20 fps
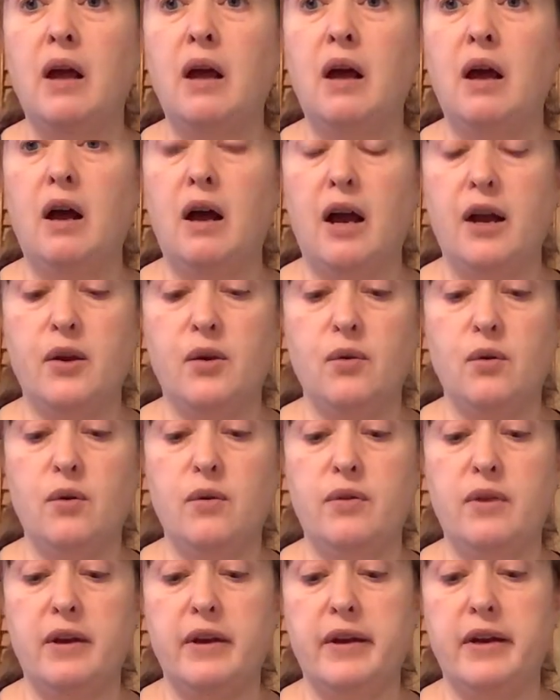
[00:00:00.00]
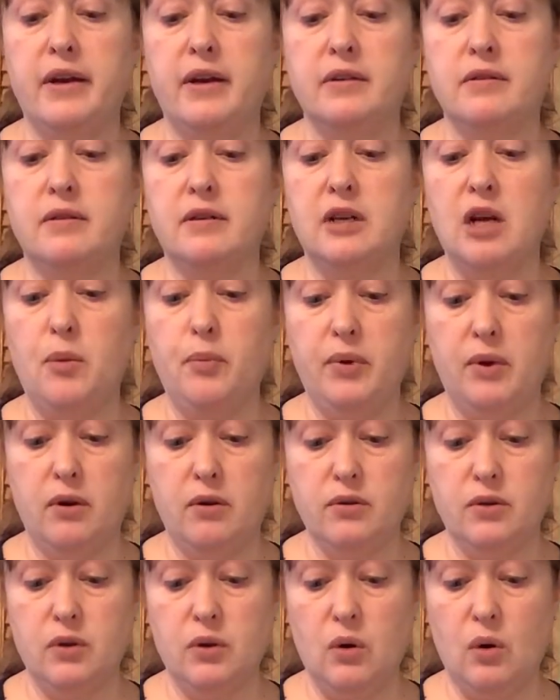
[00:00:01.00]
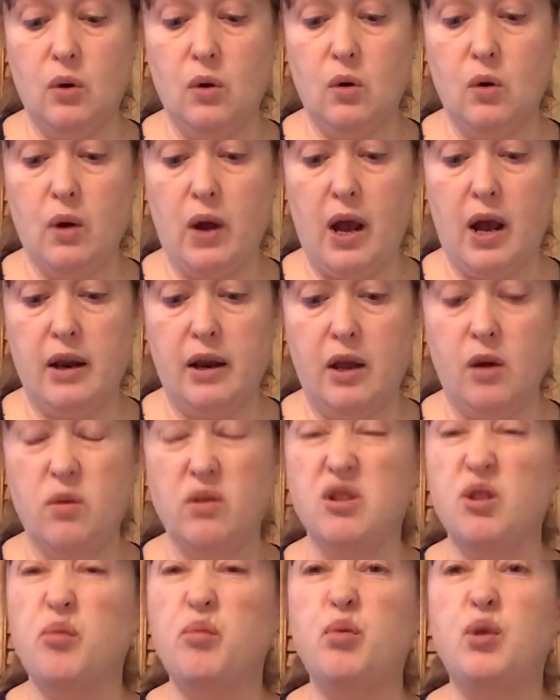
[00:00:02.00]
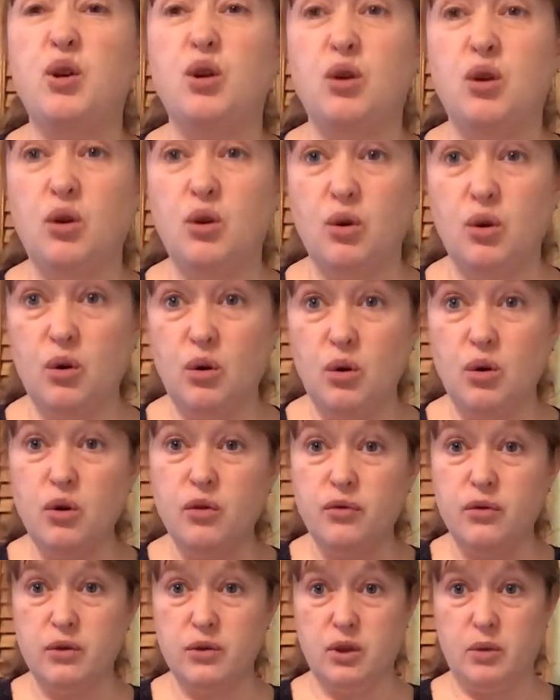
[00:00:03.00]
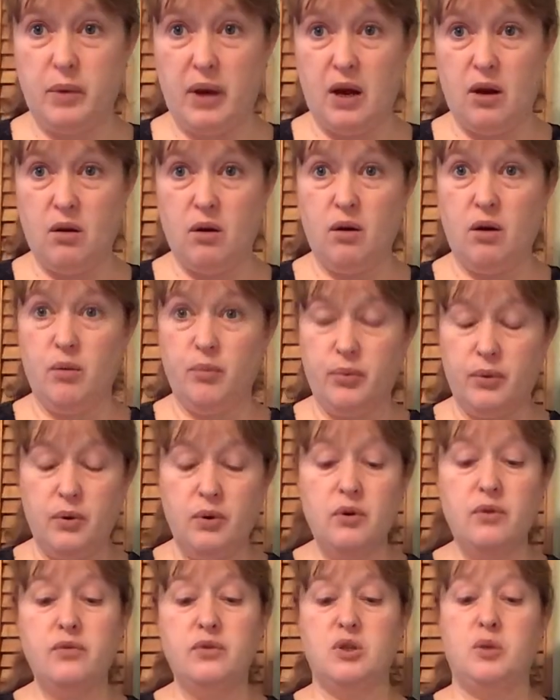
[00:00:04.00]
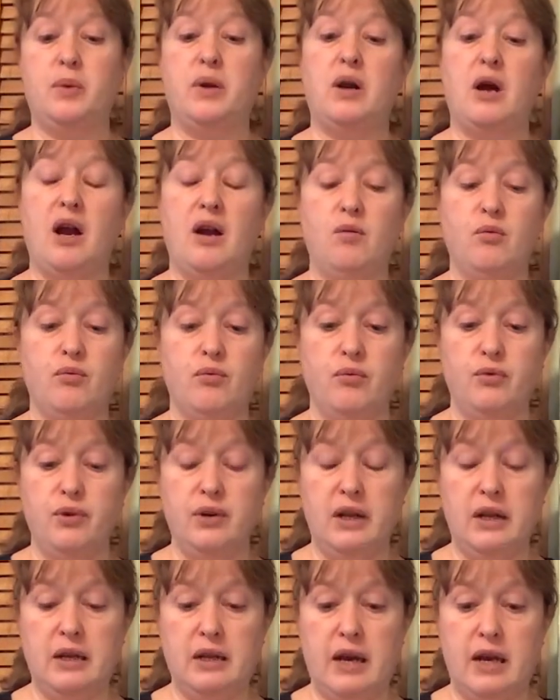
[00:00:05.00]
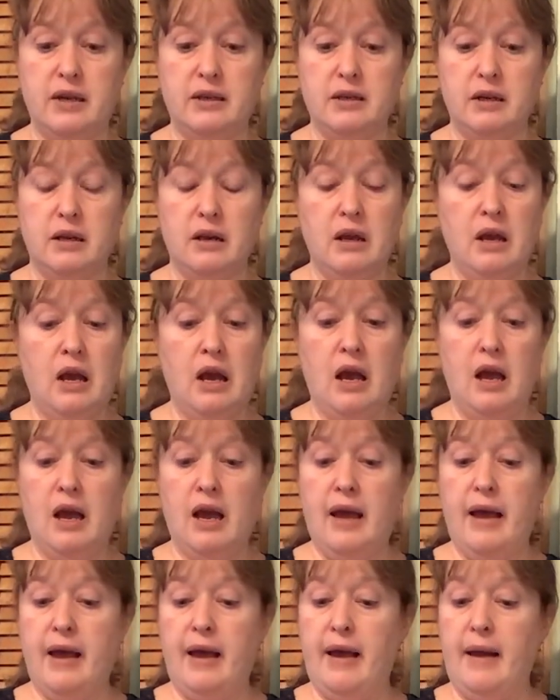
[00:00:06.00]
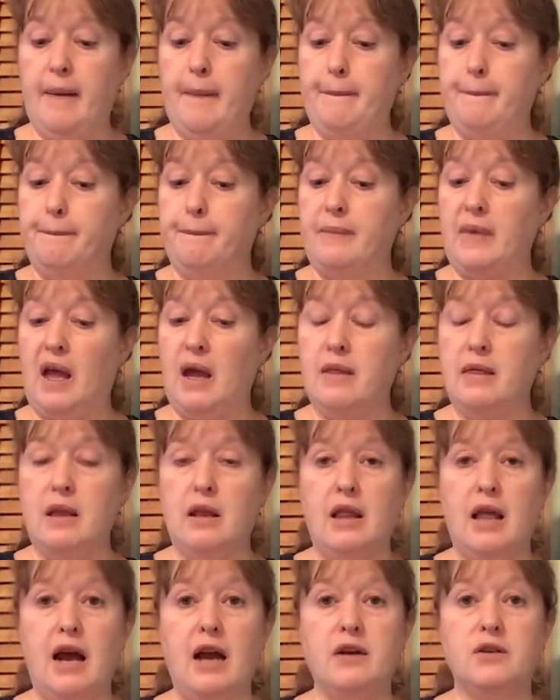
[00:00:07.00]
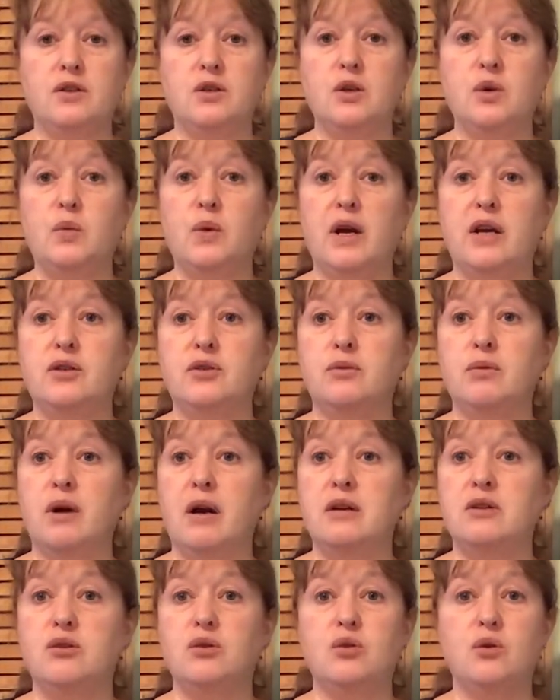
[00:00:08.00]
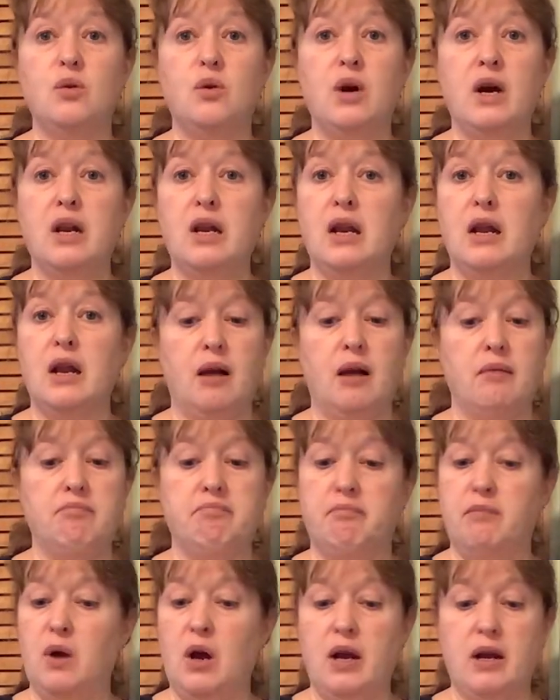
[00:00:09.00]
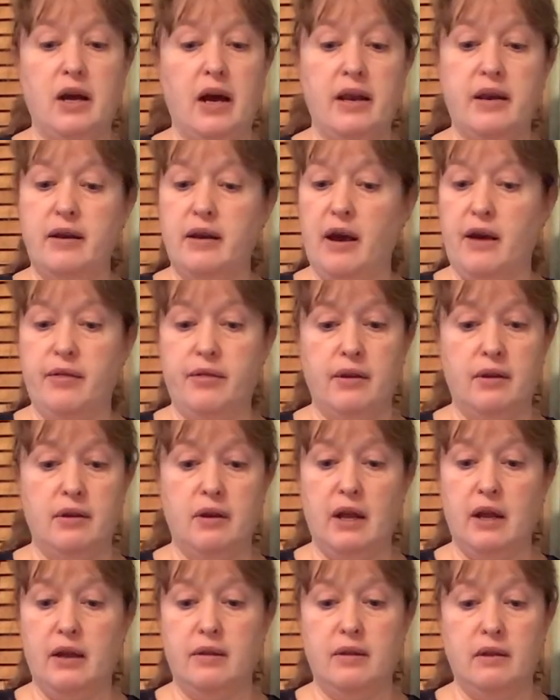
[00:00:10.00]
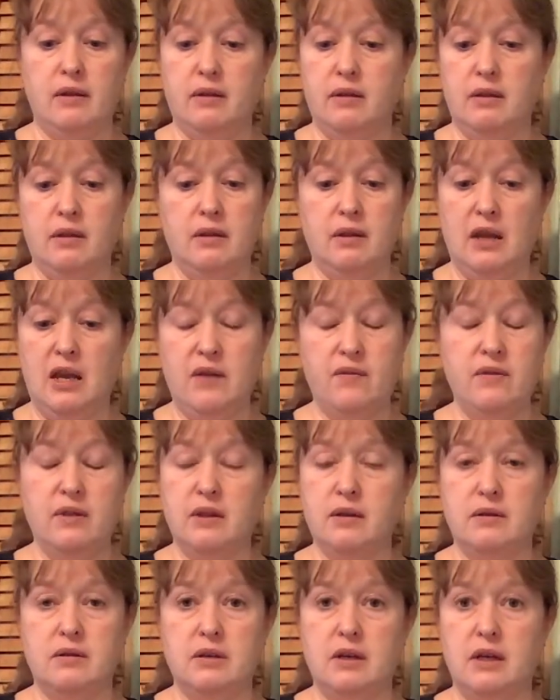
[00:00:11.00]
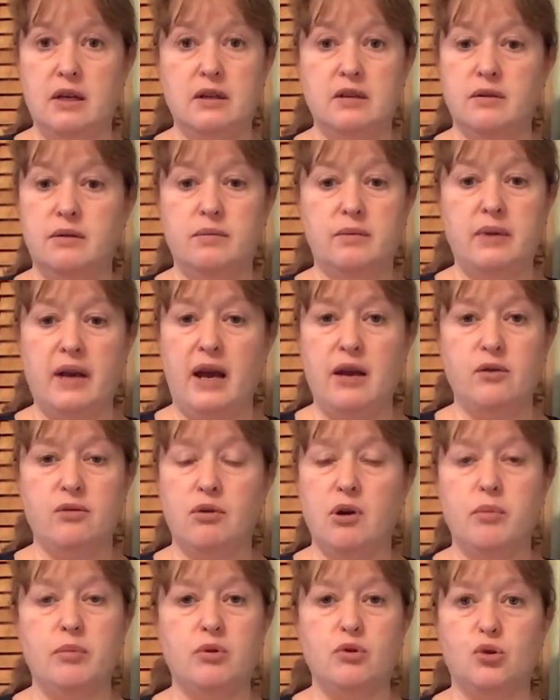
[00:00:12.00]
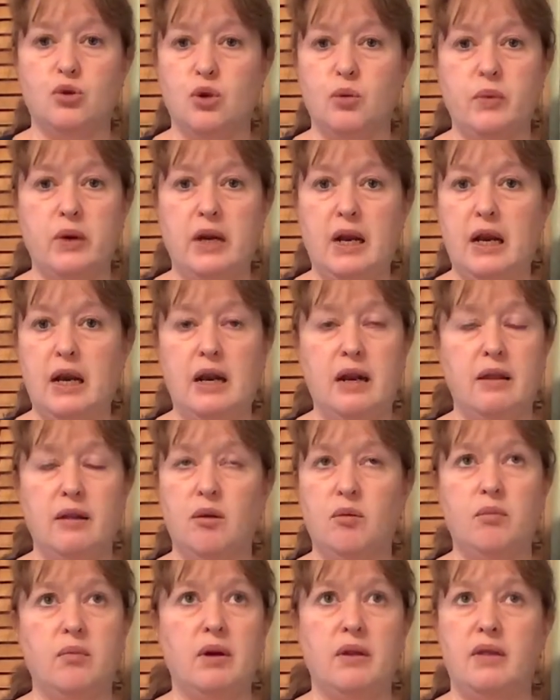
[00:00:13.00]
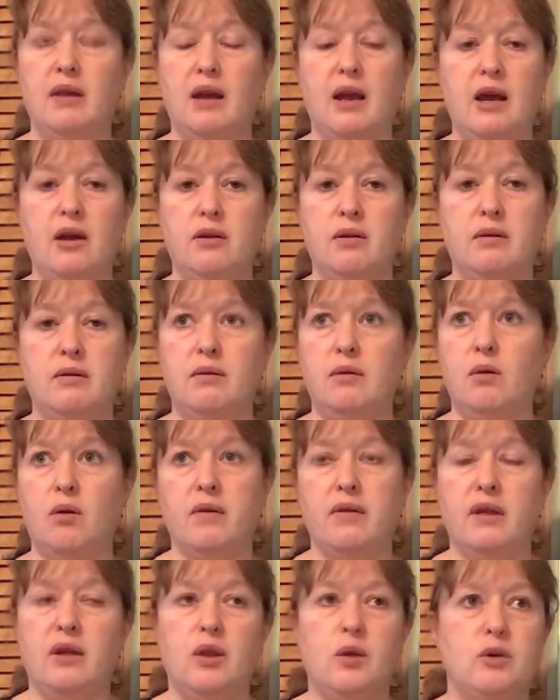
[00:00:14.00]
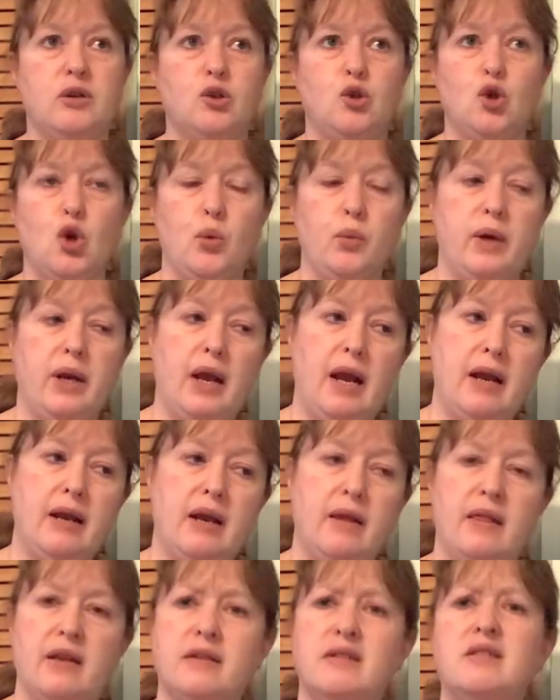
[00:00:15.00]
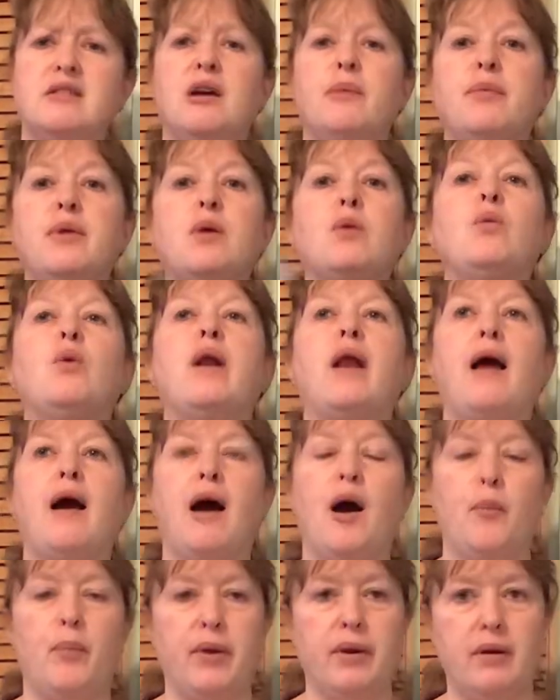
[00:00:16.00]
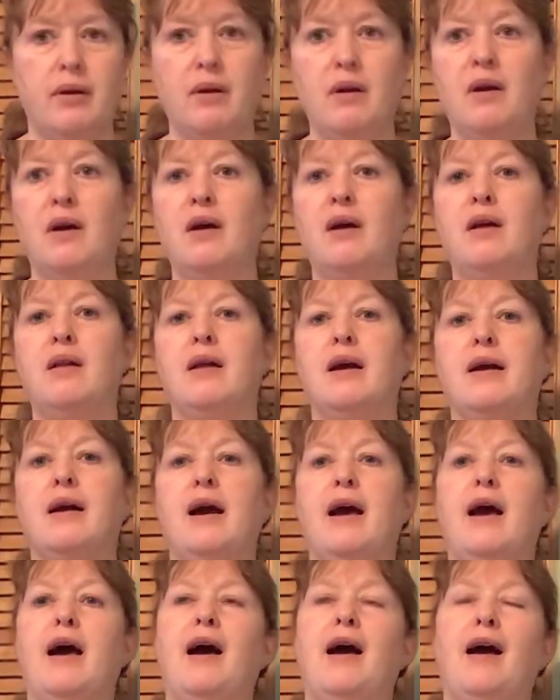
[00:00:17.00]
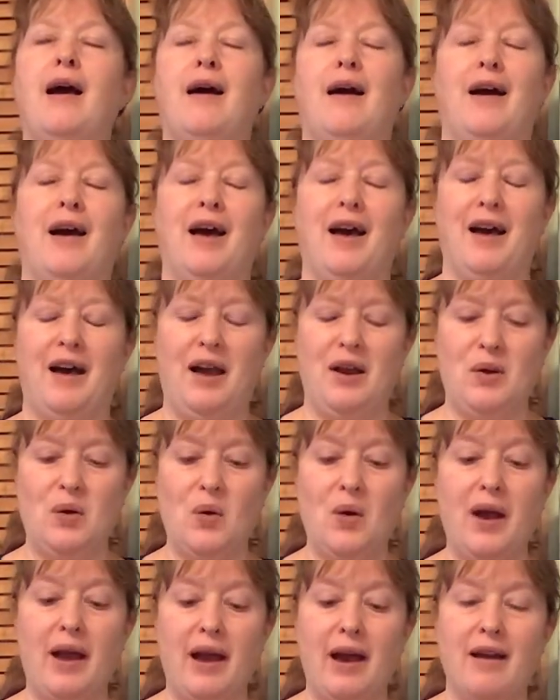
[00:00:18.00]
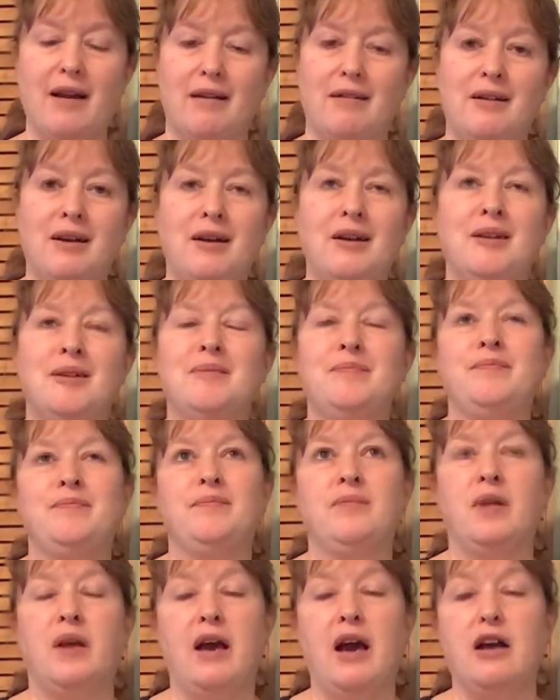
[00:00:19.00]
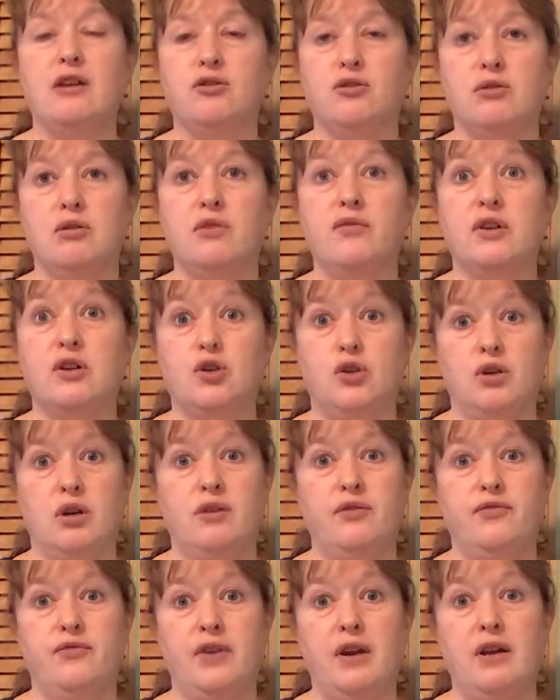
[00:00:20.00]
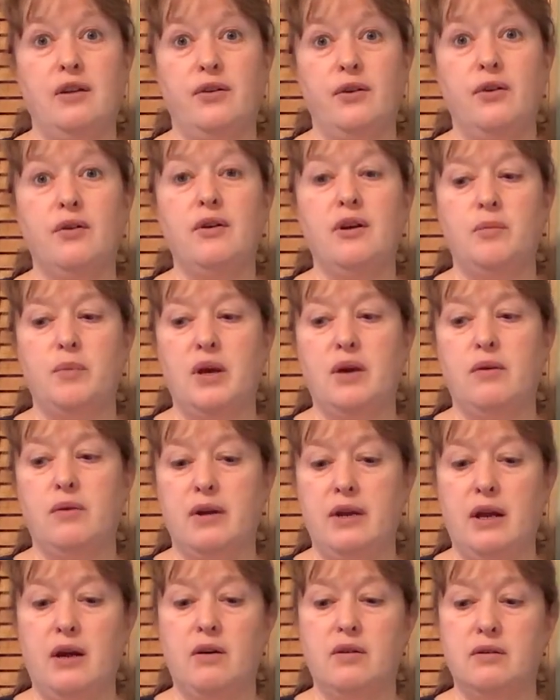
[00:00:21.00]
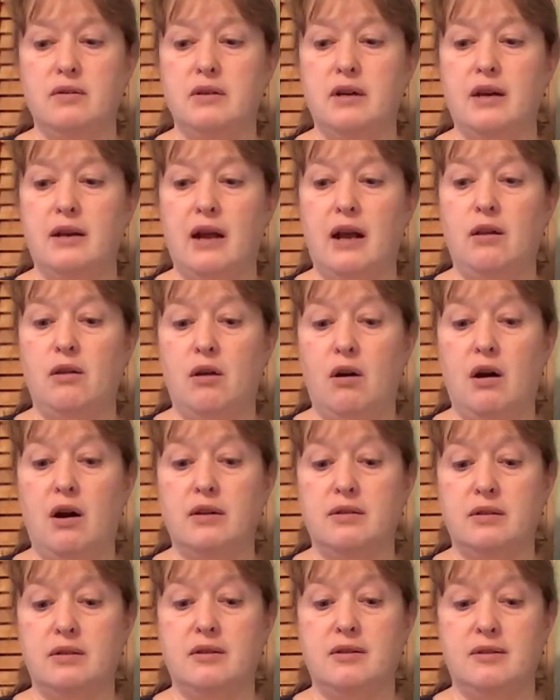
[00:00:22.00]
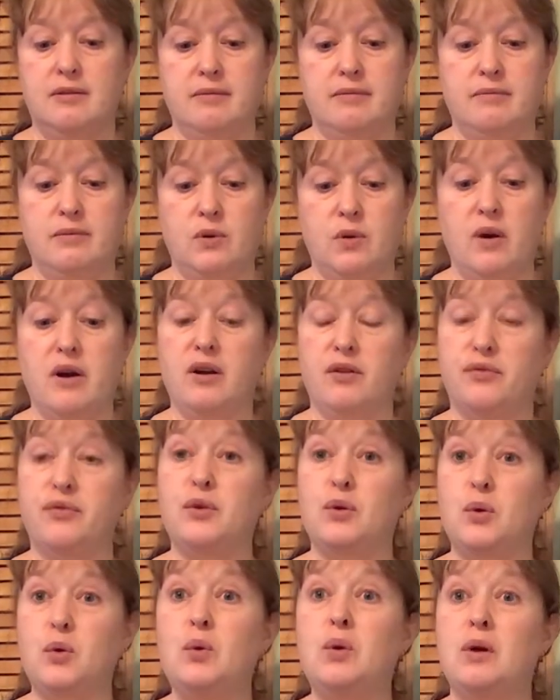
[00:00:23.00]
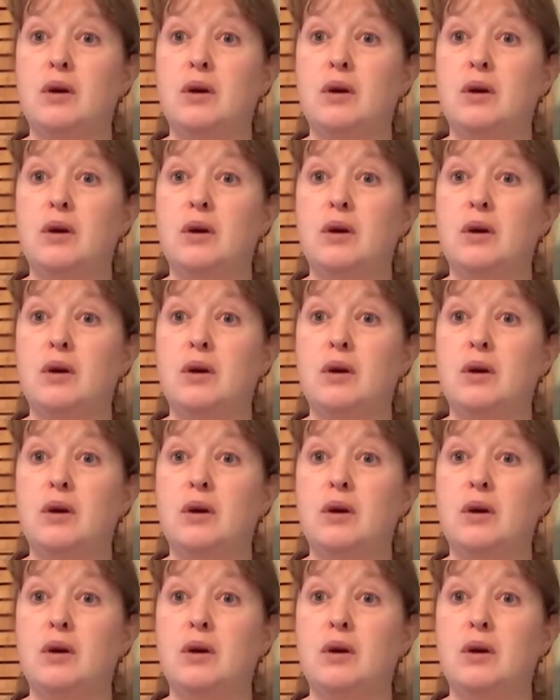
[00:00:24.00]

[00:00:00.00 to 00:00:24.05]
I grew this a couple years ago, and it was a beautiful tomato. A beautiful tomato. I really liked it. And then last year when I tried to grow it, I got nothing. Like, even the seeds had trouble germinating them. They would germinate and then something would happen. Like I know I had a catastrophic shelf failure in my greenhouse, and I lost quite a few